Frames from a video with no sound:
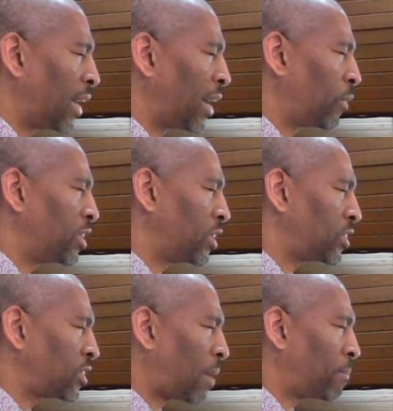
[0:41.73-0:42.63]
And we
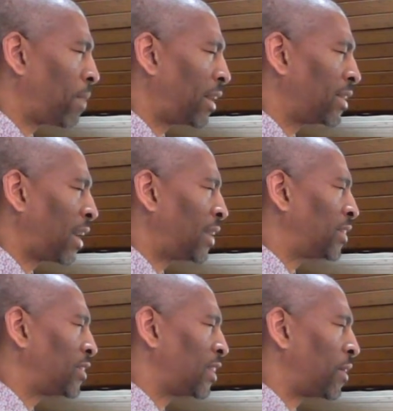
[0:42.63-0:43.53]
just stop by
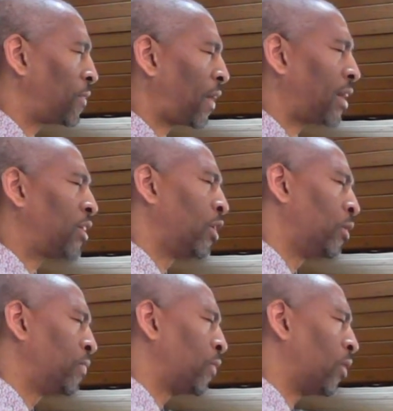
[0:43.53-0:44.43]
tonight to say thank
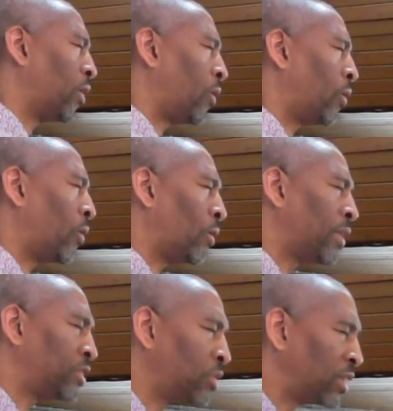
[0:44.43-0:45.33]
you for
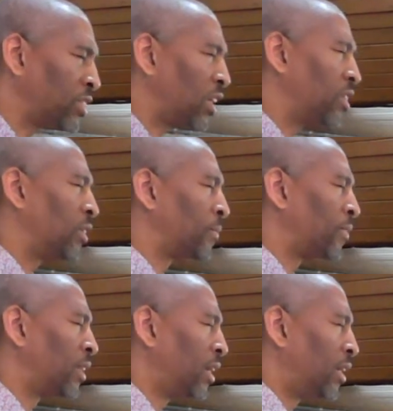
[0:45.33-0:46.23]
all that you continue
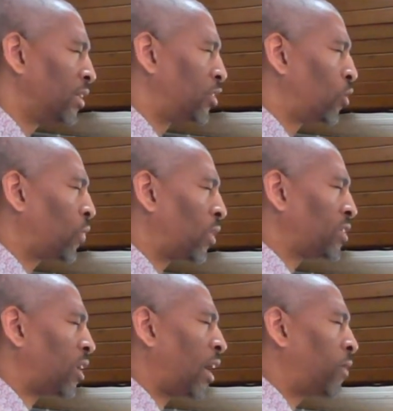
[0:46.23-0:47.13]
to do
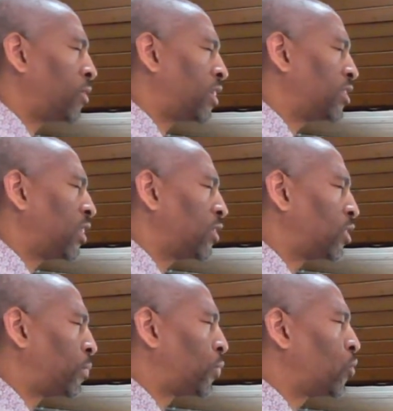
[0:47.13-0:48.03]
for us, how you
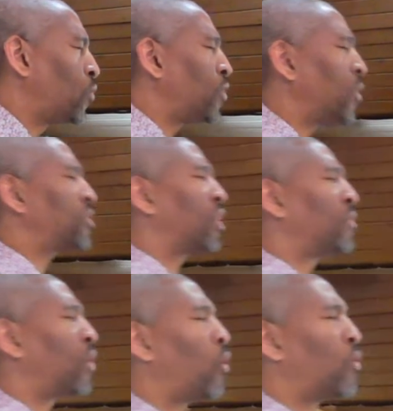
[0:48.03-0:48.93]
continue to prove
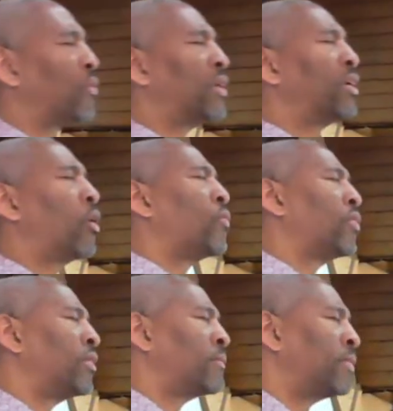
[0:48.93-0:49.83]
yourself over and
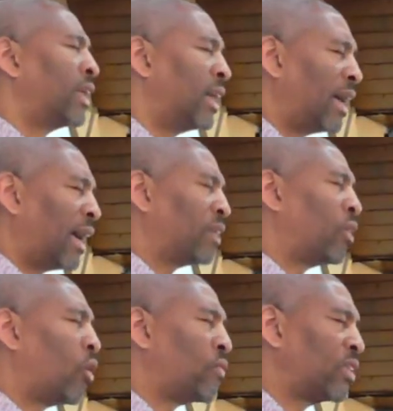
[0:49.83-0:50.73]
over
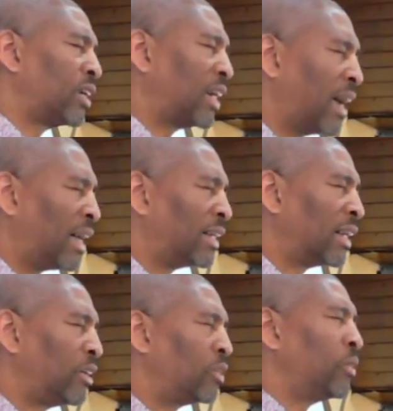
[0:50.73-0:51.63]
and over again.
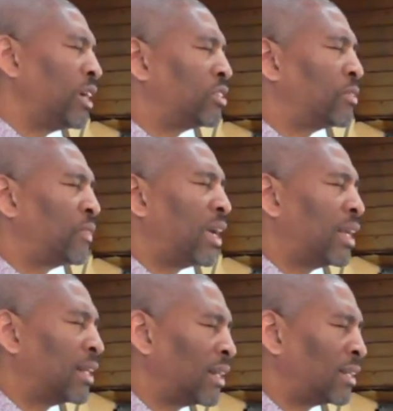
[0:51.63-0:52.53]
How you
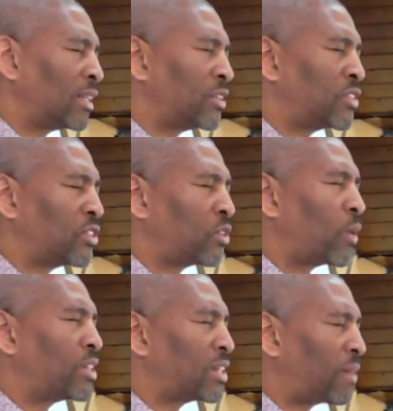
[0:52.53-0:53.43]
intervene in, in
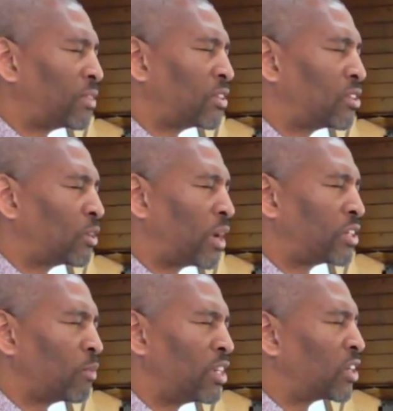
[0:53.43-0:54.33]
situation after
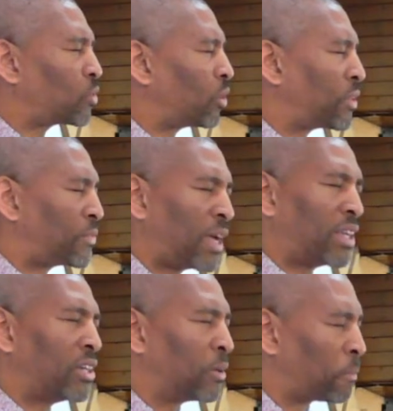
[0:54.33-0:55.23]
situation. We just want to
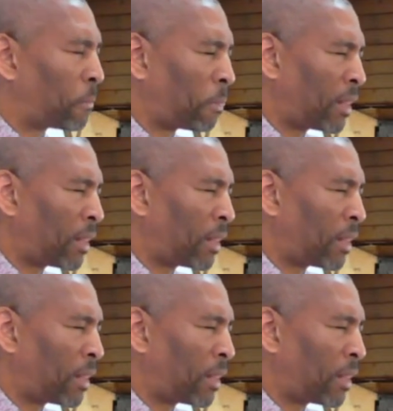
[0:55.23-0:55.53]
thank you.